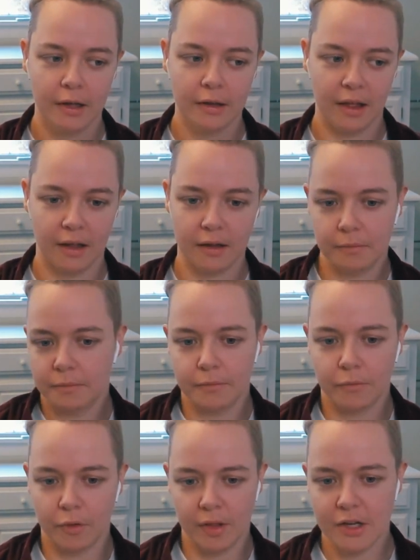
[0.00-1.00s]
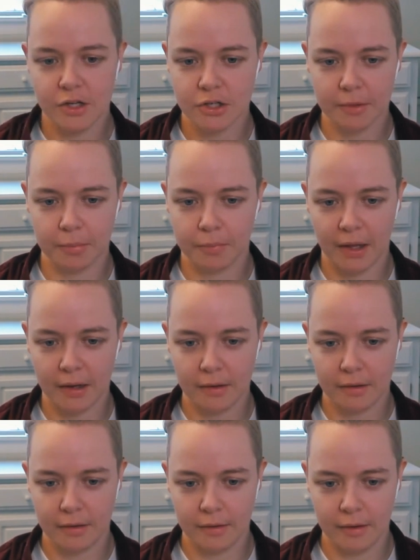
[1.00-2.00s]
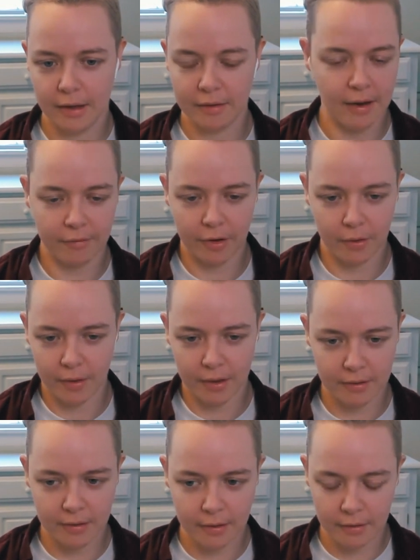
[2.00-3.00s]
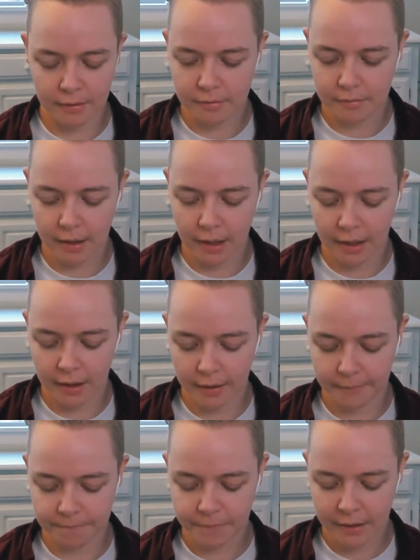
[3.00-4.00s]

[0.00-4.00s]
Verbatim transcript: like a relationship that is never going to uh,